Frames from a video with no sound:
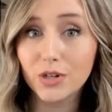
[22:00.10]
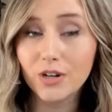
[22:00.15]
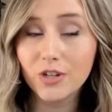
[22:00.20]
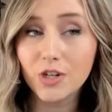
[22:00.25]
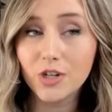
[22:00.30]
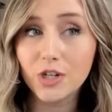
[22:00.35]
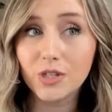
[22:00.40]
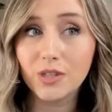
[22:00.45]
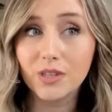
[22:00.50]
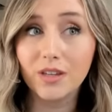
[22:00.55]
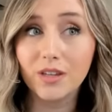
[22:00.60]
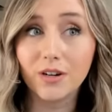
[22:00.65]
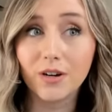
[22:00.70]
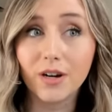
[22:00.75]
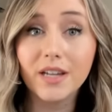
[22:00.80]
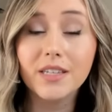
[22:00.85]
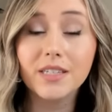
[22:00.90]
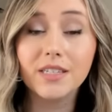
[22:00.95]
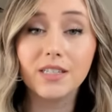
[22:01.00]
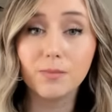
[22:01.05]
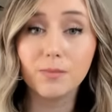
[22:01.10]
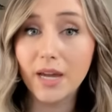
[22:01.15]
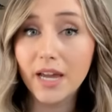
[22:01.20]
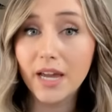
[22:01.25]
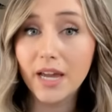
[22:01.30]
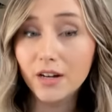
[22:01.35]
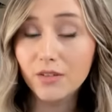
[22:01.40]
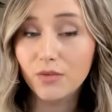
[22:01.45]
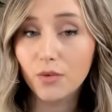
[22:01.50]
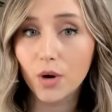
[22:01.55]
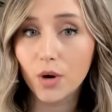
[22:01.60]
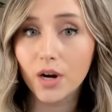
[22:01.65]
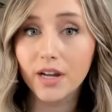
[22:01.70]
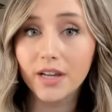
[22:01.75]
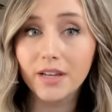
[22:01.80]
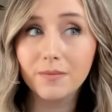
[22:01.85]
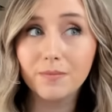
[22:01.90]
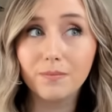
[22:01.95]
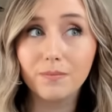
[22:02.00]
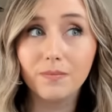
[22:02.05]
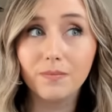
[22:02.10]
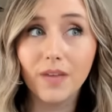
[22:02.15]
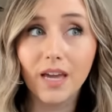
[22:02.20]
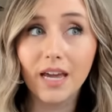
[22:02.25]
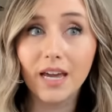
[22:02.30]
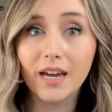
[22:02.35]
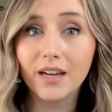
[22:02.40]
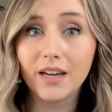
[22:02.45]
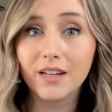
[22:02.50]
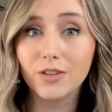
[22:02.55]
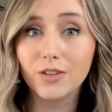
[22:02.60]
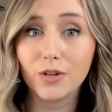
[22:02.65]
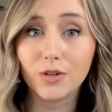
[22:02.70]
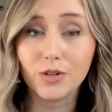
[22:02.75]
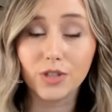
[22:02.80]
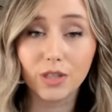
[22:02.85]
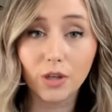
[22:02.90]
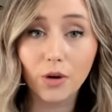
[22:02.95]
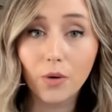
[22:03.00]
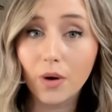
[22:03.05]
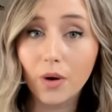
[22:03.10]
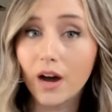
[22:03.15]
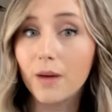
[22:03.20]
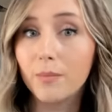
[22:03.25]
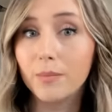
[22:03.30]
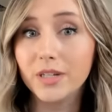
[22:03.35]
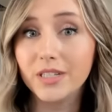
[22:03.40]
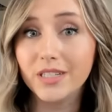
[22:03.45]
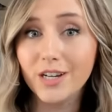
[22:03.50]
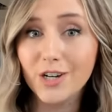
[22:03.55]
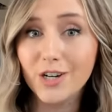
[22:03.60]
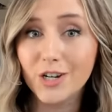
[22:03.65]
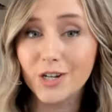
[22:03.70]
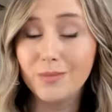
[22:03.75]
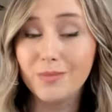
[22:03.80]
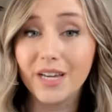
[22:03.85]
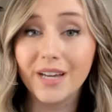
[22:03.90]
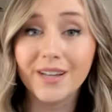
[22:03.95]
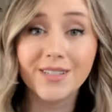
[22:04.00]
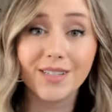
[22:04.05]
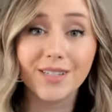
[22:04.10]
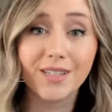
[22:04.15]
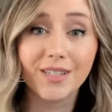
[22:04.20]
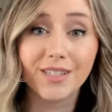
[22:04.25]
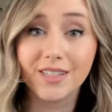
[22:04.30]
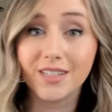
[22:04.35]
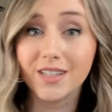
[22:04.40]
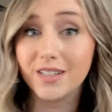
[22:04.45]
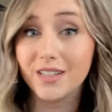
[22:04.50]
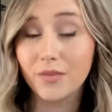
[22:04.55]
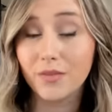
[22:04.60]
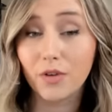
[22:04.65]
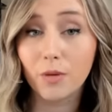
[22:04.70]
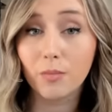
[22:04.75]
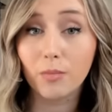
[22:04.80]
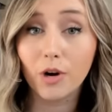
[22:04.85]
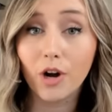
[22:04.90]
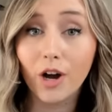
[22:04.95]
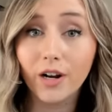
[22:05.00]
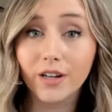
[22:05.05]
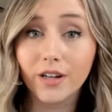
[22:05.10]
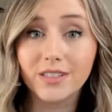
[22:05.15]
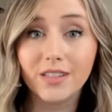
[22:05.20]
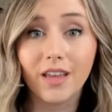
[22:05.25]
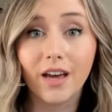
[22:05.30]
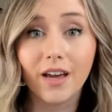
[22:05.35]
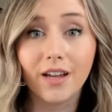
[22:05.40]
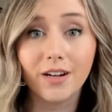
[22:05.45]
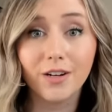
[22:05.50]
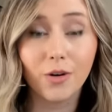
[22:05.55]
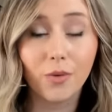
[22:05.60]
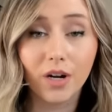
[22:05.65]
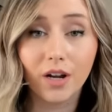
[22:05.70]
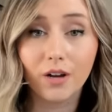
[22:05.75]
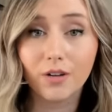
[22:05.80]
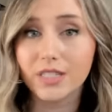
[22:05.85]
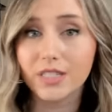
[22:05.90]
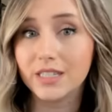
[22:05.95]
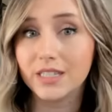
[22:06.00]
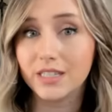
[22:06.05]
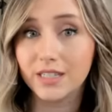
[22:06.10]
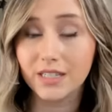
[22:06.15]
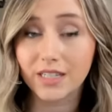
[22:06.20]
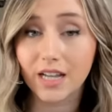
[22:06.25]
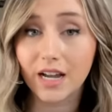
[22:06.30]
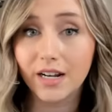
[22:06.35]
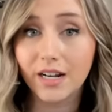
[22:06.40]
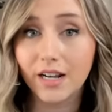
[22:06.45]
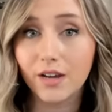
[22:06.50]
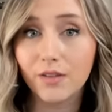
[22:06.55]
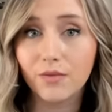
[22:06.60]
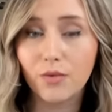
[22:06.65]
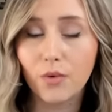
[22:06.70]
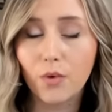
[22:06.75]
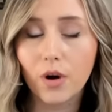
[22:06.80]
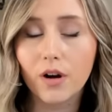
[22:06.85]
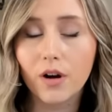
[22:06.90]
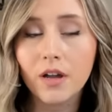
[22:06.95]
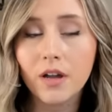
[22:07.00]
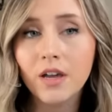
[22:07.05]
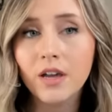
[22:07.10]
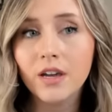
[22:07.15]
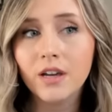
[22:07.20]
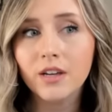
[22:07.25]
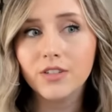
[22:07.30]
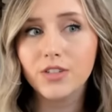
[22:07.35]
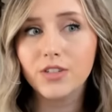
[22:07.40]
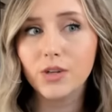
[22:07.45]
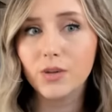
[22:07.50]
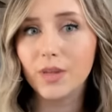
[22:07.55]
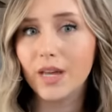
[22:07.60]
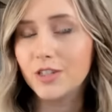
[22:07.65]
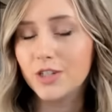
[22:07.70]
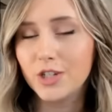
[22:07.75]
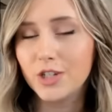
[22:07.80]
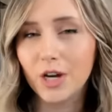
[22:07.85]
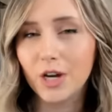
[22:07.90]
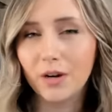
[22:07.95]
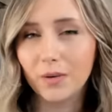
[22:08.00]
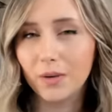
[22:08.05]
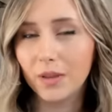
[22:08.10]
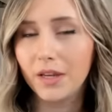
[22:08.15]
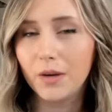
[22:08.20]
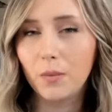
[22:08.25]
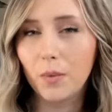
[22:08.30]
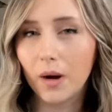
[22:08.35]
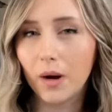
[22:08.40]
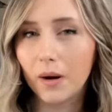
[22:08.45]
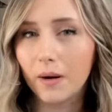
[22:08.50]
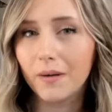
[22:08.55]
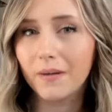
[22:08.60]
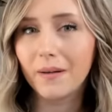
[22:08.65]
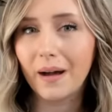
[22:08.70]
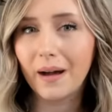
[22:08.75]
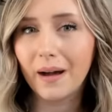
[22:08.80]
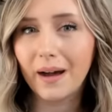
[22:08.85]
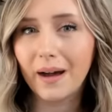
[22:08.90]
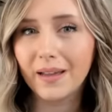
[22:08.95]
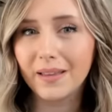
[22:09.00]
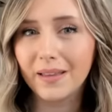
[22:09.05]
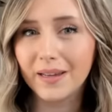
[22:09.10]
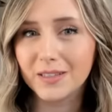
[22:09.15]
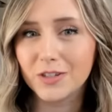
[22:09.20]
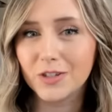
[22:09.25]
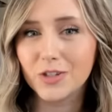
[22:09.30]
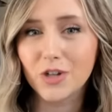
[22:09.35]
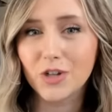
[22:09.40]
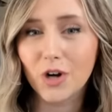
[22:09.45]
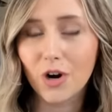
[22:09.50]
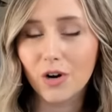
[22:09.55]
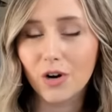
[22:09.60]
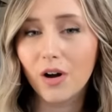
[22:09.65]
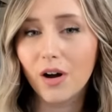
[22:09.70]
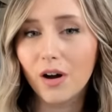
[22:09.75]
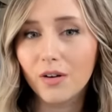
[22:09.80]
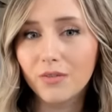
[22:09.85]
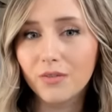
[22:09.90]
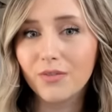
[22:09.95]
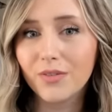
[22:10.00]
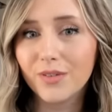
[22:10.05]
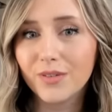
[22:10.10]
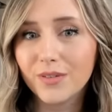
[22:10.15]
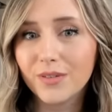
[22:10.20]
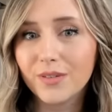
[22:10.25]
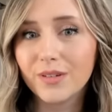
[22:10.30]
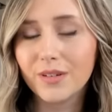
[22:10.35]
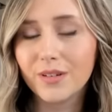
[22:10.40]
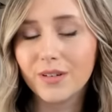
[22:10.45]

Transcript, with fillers: the search, there is demand for it and there's low competition because this is a different product that no one else is designing for. So that's generally where I like to start off.